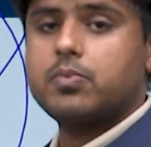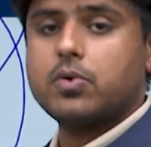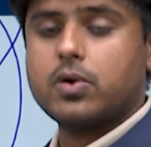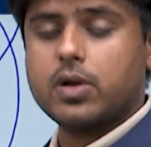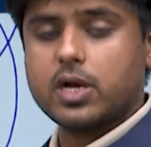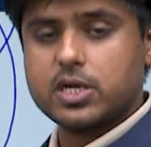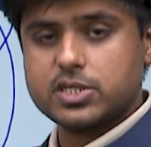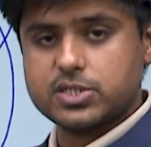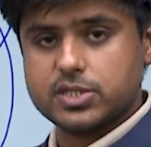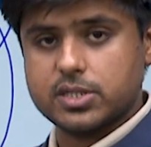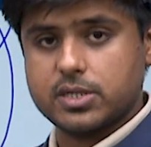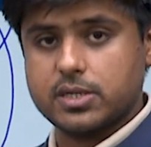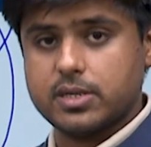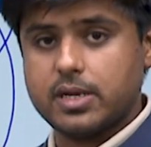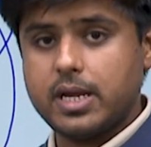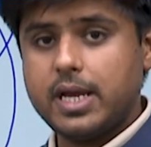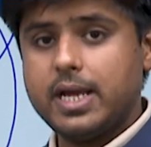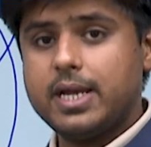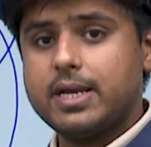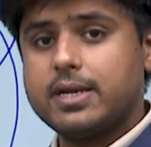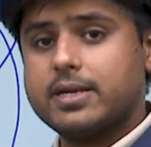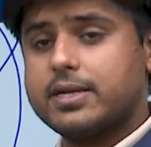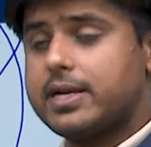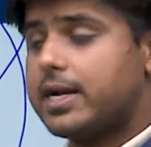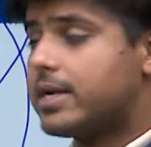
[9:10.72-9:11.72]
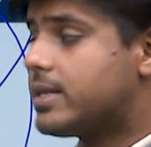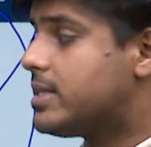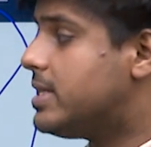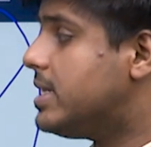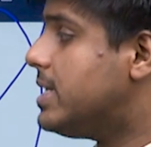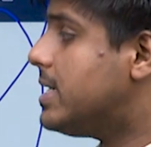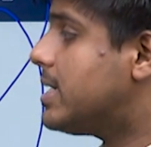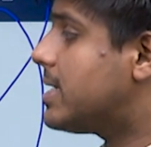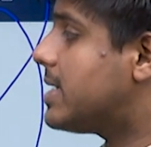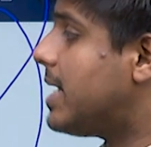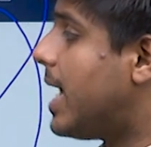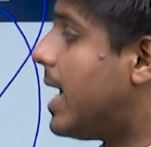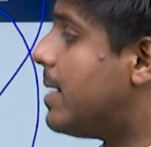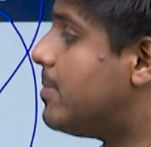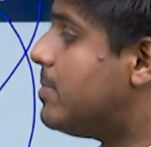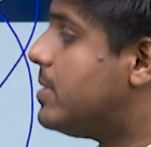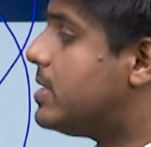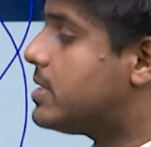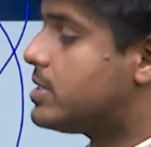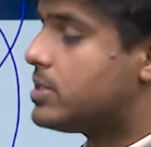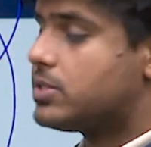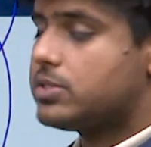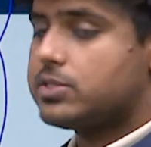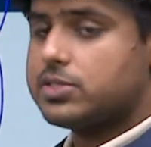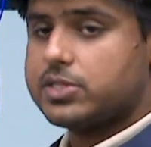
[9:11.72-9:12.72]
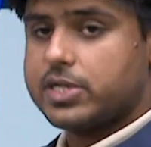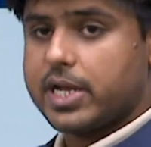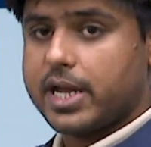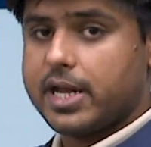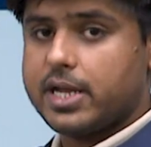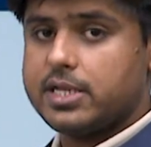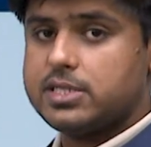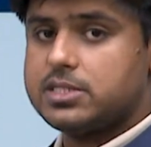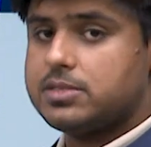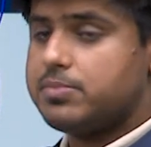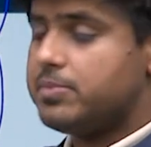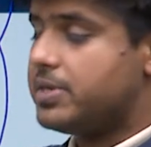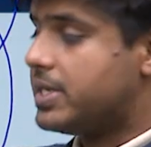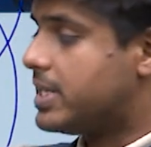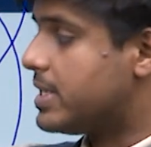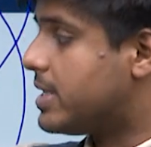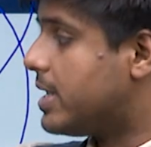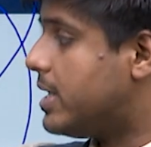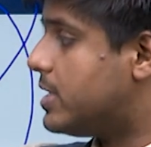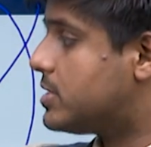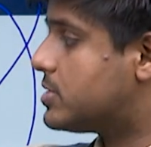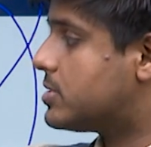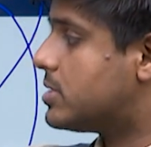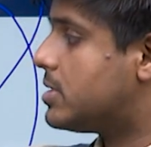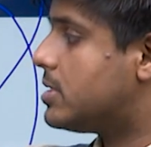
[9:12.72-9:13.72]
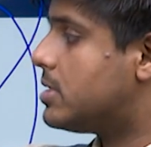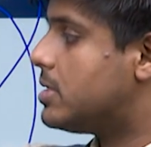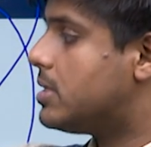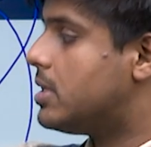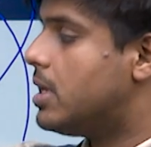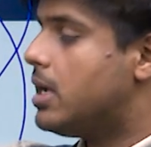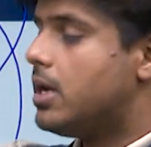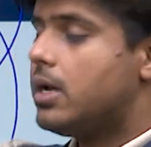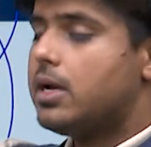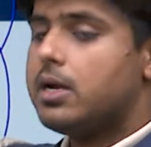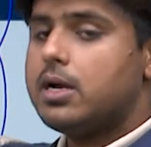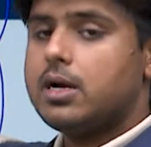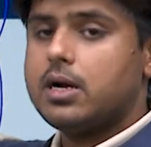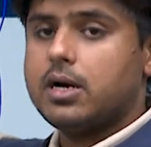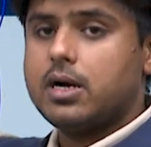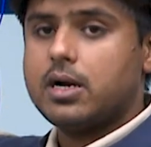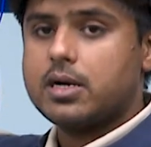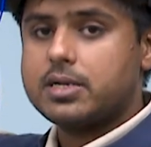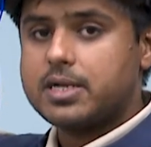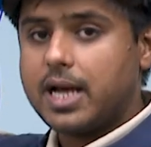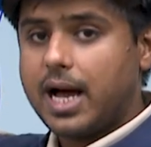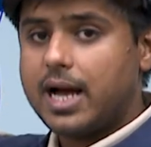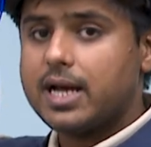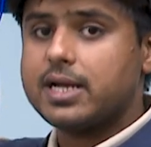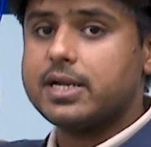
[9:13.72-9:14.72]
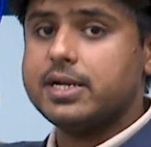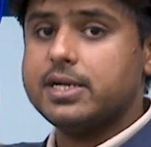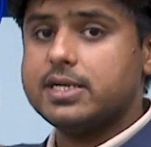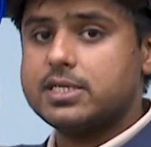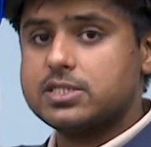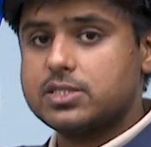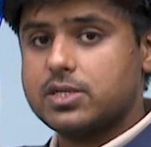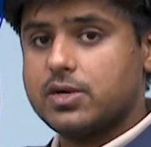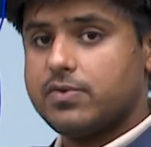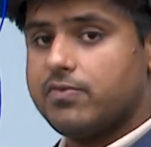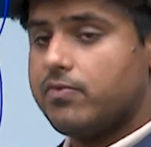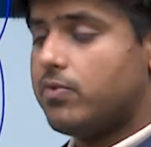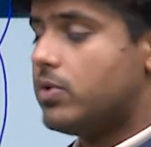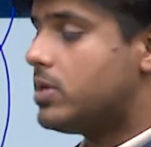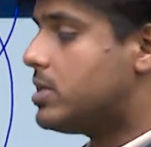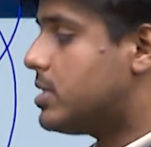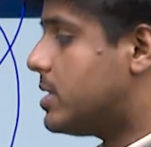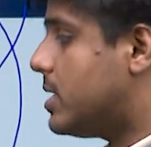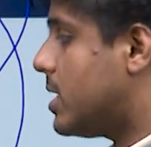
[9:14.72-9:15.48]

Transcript: production that the climate change mitigation targets would